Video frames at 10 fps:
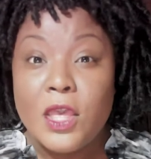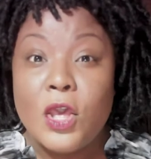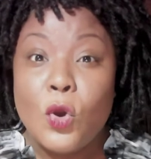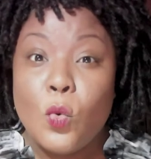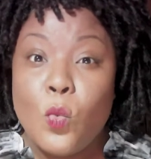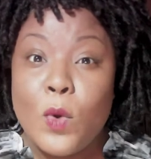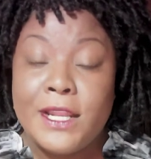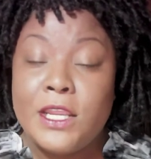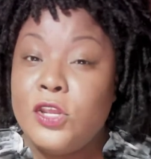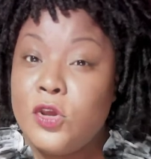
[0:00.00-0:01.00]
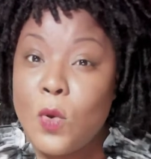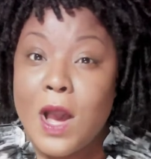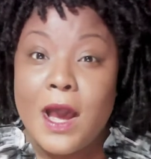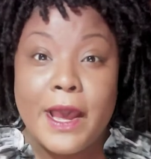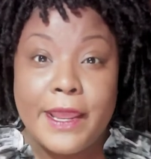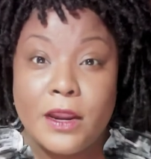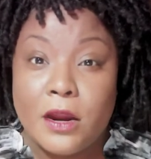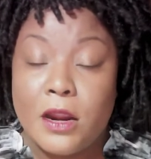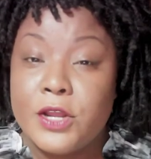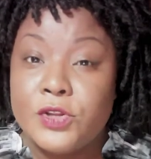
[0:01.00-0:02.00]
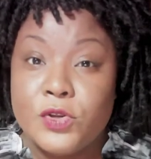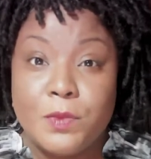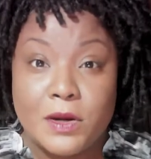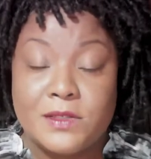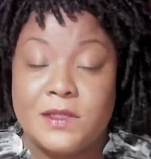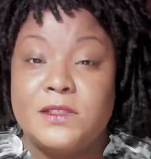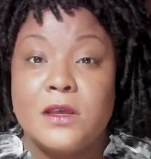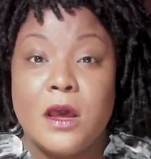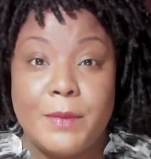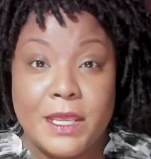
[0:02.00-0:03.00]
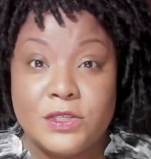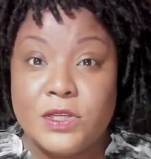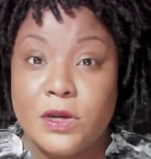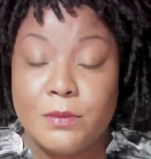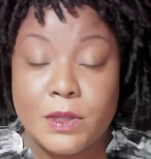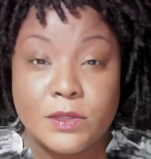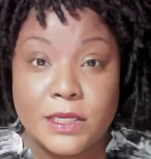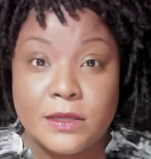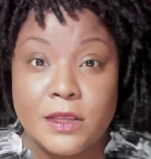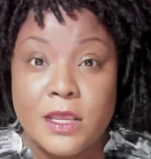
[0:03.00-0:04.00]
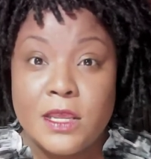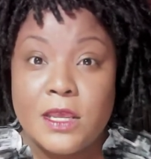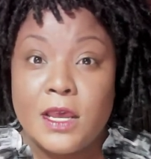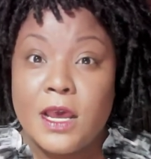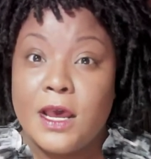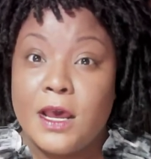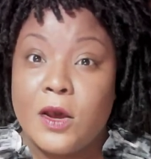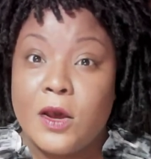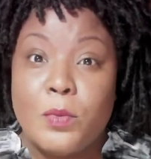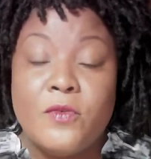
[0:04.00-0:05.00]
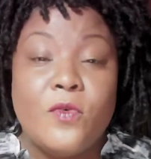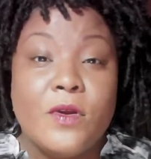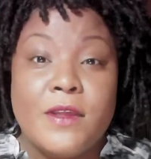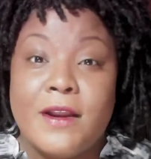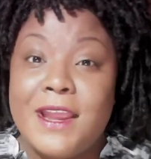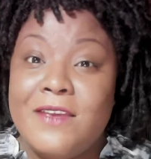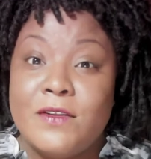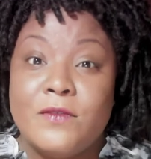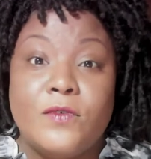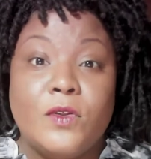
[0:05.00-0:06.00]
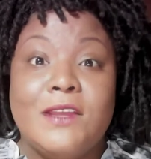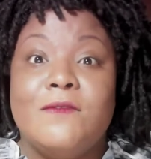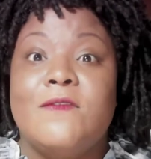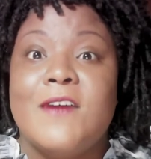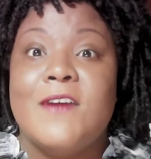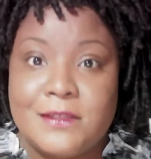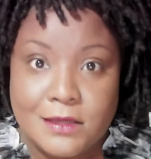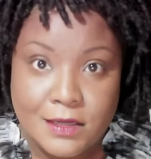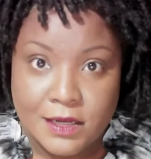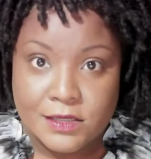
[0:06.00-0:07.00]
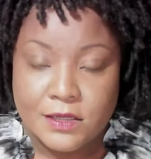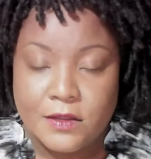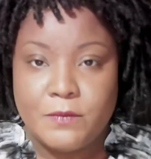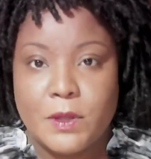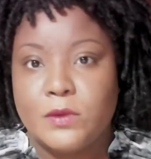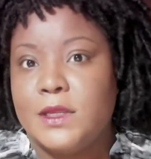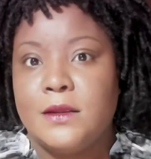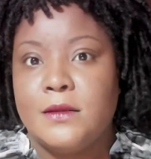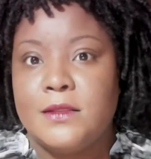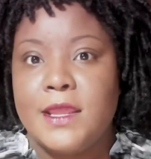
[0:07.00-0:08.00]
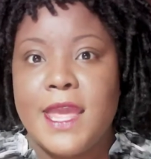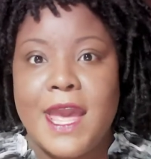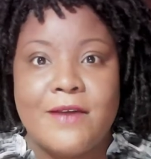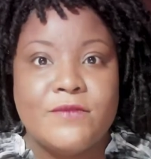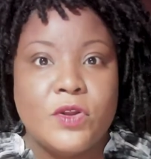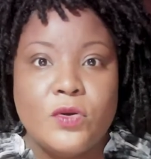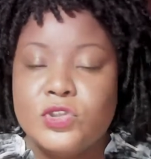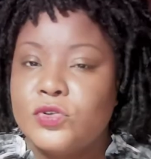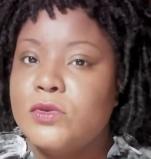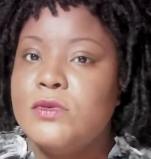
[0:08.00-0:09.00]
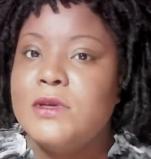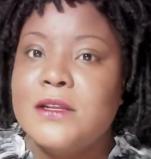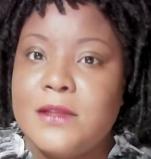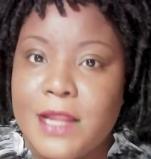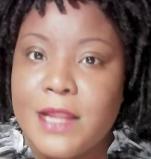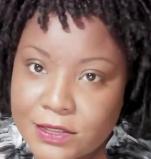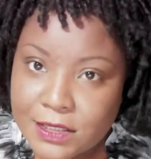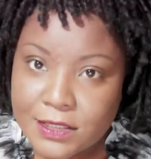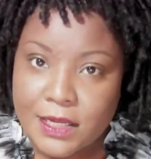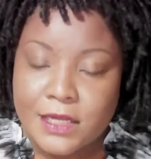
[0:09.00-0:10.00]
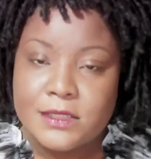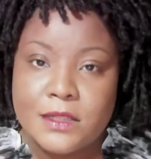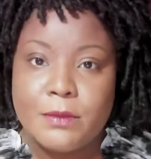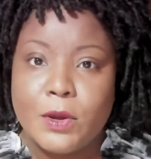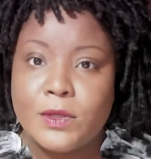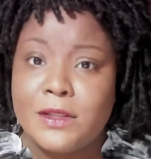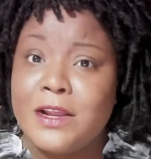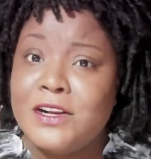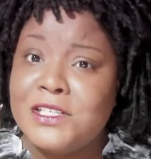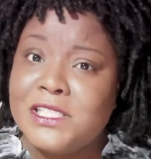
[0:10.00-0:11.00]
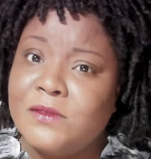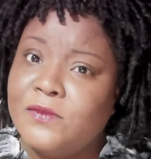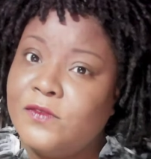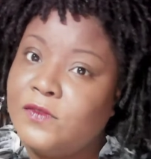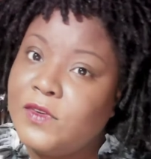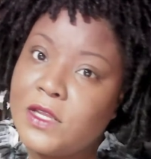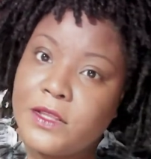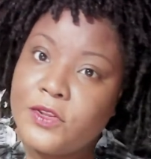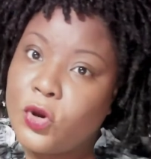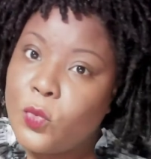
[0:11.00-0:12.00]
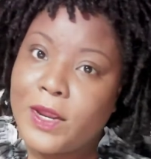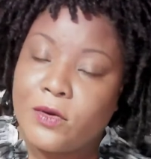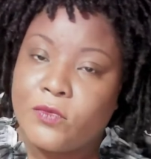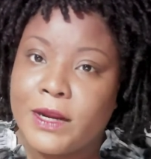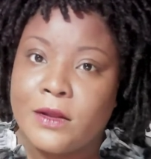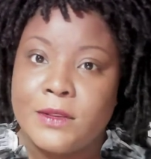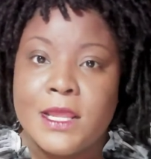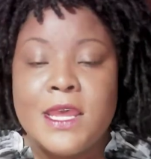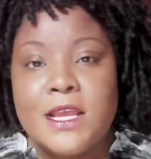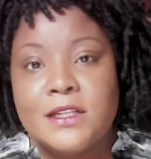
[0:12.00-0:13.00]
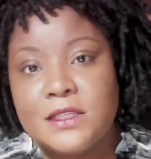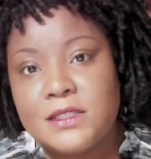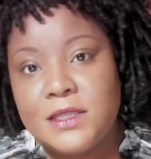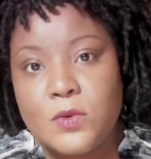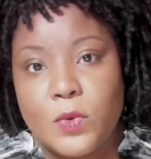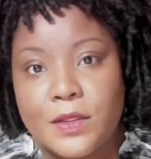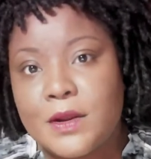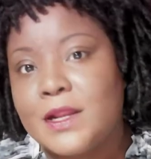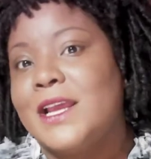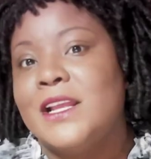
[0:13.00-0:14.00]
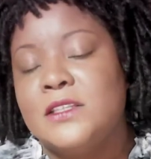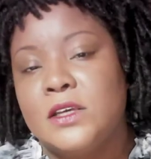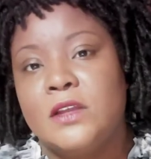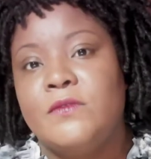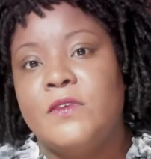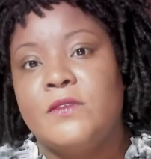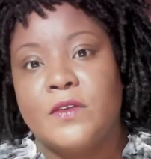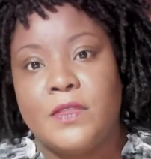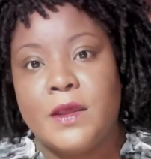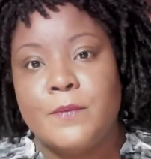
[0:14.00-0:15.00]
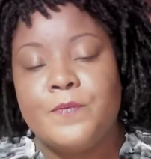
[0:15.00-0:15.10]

When you hire a new person to come into your building, before they're even fully vested into the building, they have no true connection into the building. They're just feeling their way around to see whether or not it's a good fit for them.